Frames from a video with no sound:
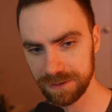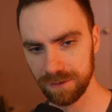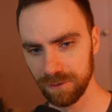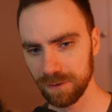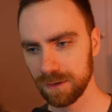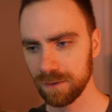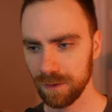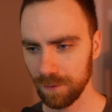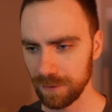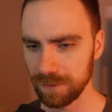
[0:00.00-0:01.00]
so
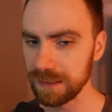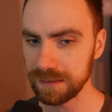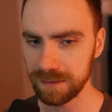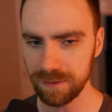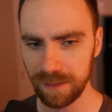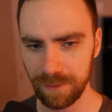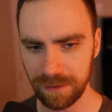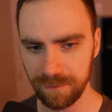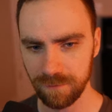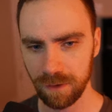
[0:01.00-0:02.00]
we don't need to do that
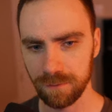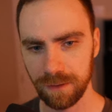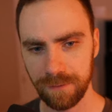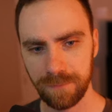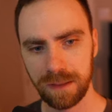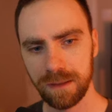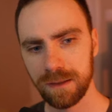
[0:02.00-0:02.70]
by default, right?